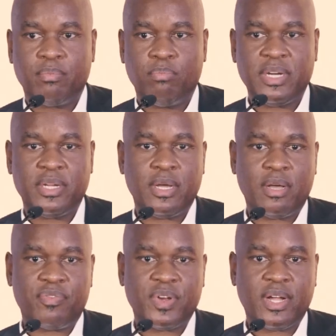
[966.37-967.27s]
but in
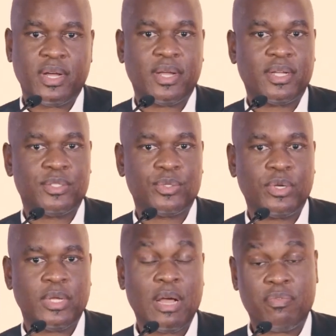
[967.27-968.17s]
Africa, it's
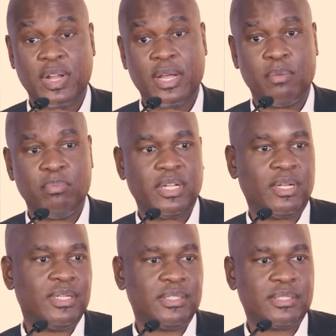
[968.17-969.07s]
only, Africa and
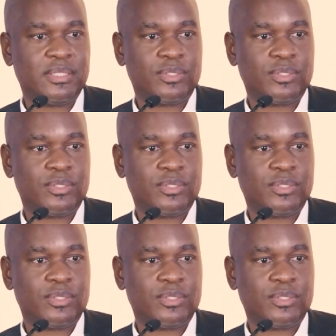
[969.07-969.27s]
Middle East,